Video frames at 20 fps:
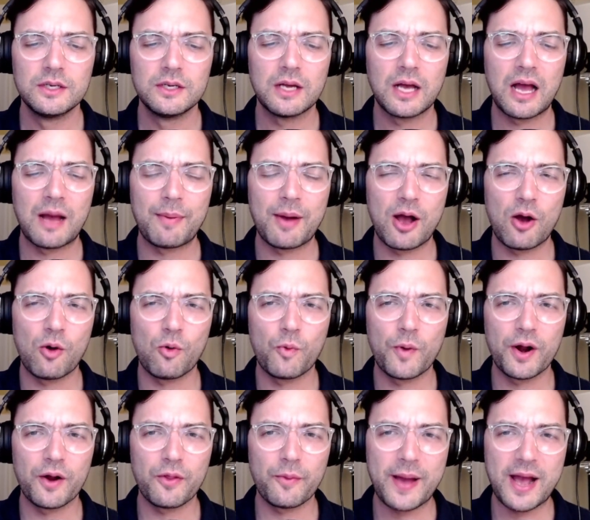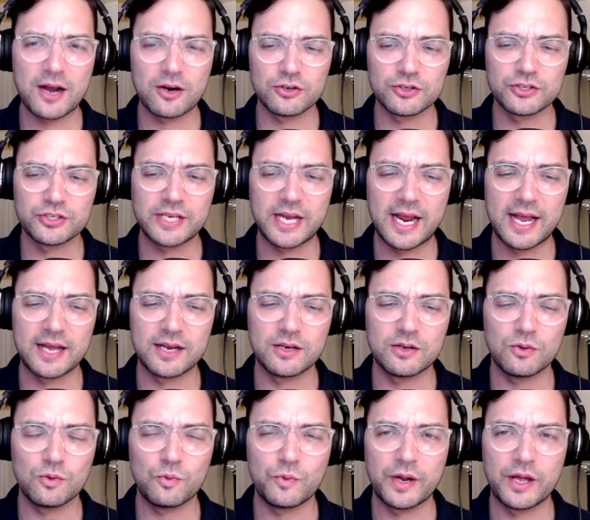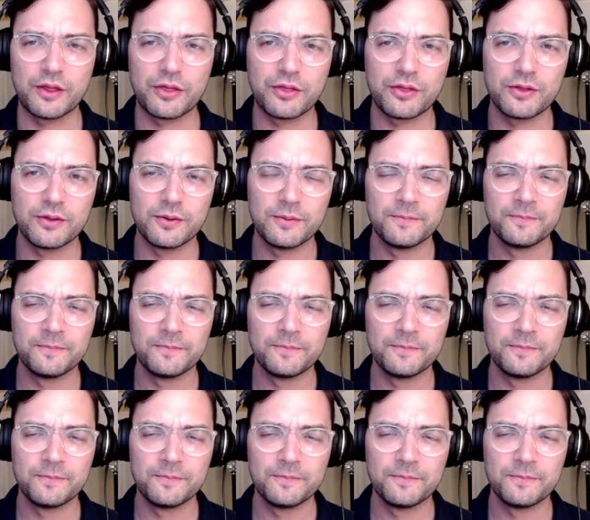about where the Packers stand with